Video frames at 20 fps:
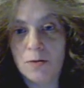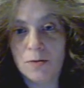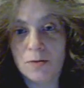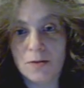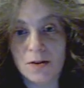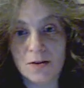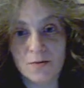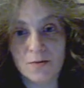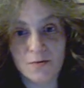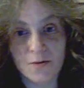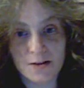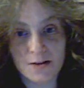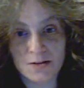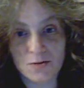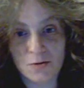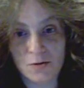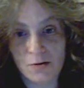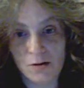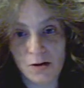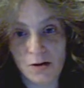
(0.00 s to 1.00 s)
The
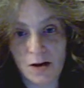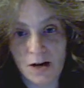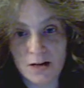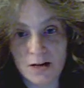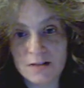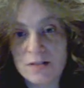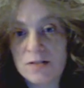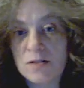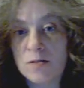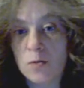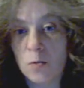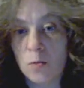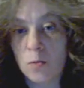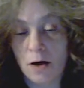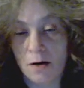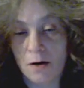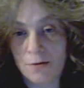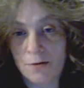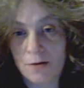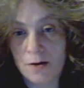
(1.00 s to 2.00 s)
investor class, the
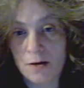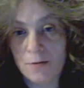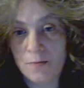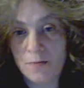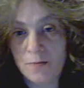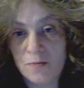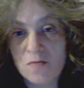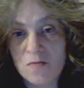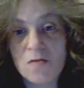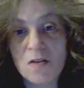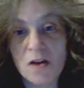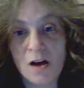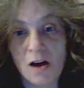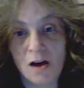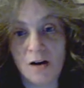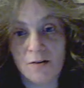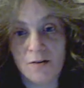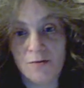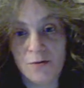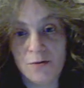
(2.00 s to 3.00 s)
wealthy, the
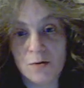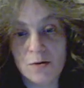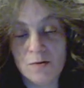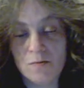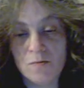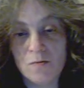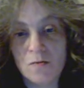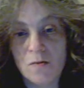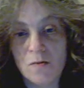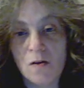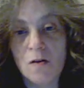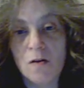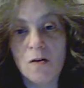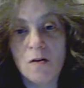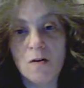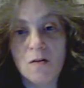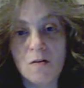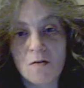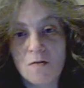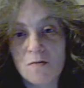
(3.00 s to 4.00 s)
affluent,
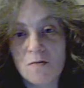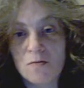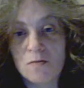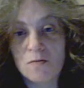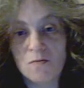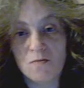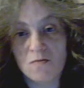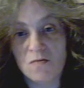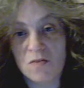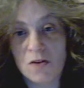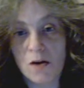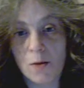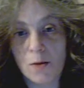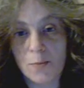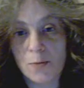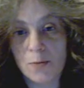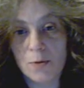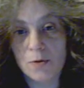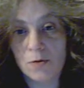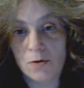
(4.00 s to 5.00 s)
the
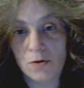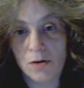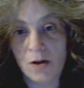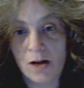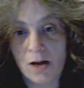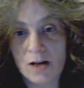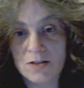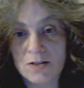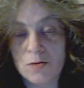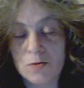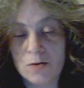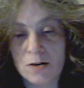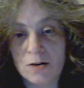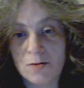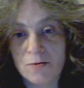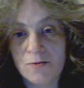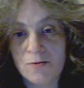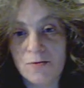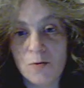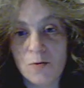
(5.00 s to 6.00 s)
upper middle class who can
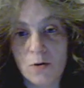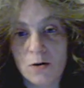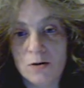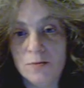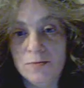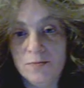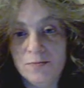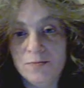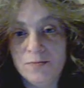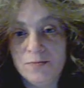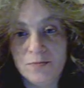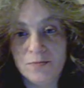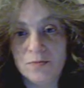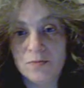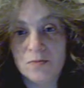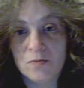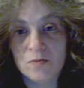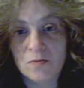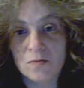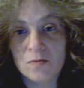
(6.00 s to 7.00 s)
afford
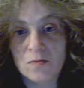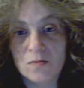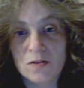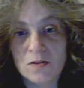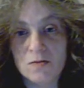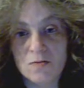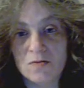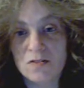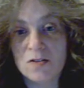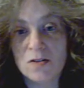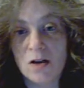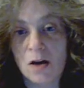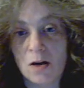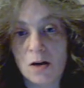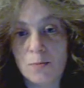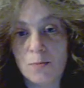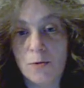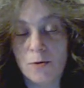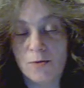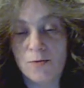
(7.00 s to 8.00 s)

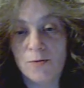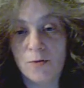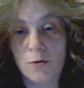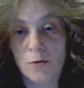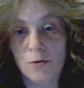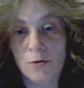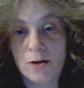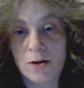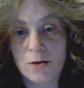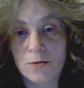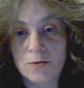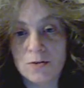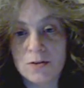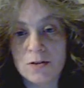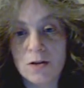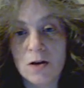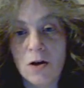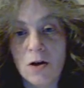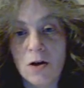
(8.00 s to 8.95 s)
stock portfolios,